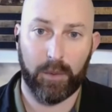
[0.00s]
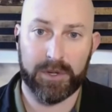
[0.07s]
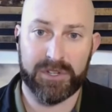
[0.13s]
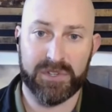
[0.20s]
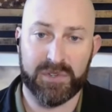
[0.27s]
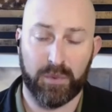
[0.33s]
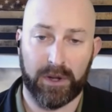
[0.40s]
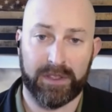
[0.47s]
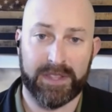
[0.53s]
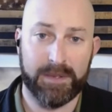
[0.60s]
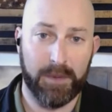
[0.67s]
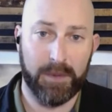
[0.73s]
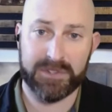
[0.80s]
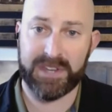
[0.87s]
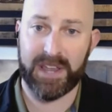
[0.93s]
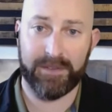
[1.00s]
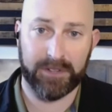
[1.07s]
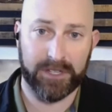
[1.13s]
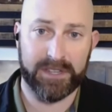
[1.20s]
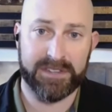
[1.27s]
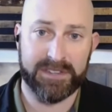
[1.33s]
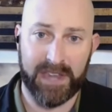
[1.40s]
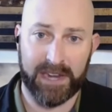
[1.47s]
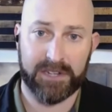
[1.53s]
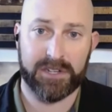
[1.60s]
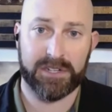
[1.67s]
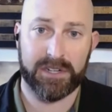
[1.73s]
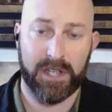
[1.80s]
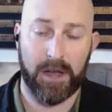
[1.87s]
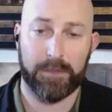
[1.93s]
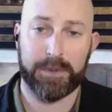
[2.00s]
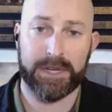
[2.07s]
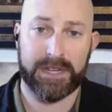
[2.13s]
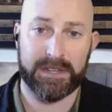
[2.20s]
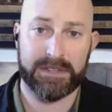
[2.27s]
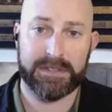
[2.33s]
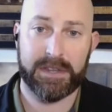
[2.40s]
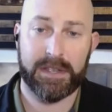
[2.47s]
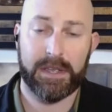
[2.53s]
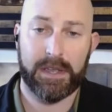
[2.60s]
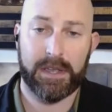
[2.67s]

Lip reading: which is one of the most heavily sanctioned companies